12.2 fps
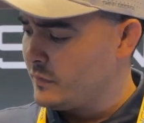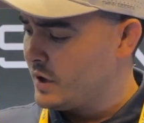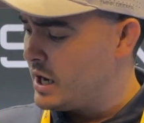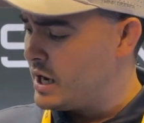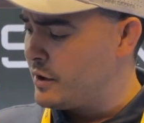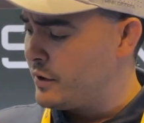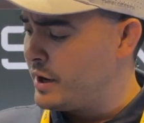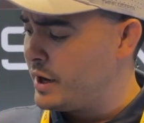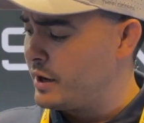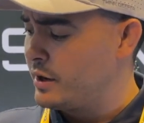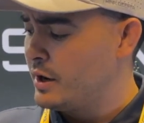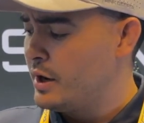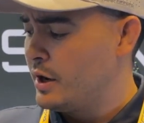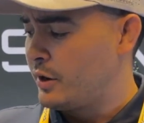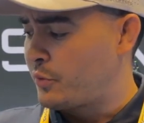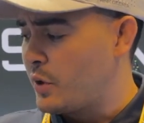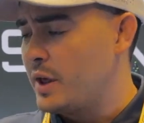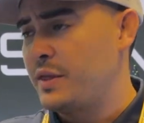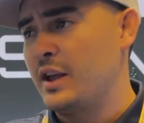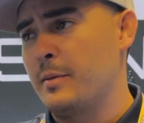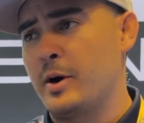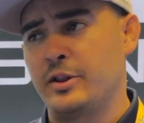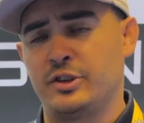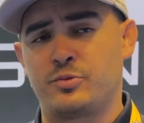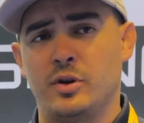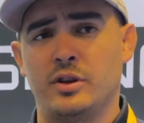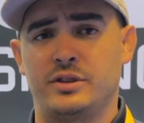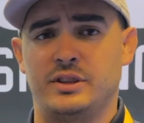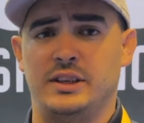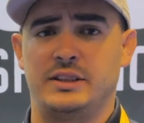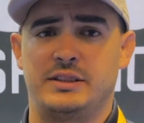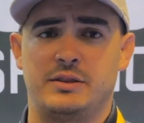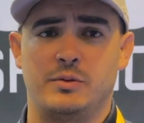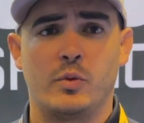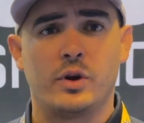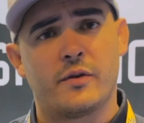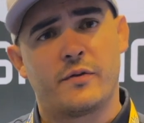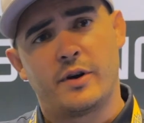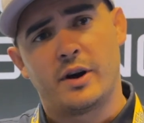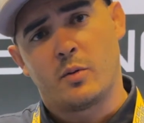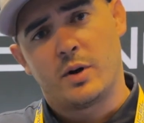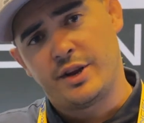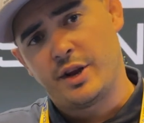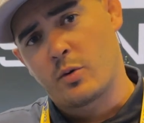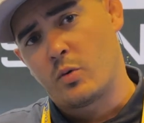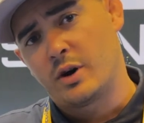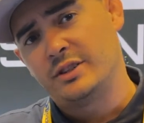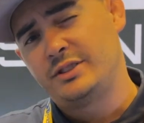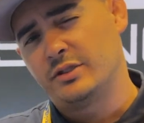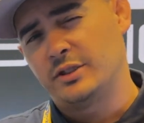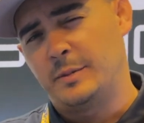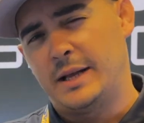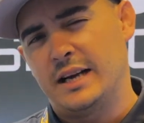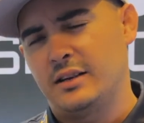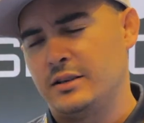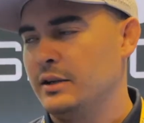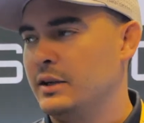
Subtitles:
another great thing about these rods is we offer a 1-year warranty on the blank.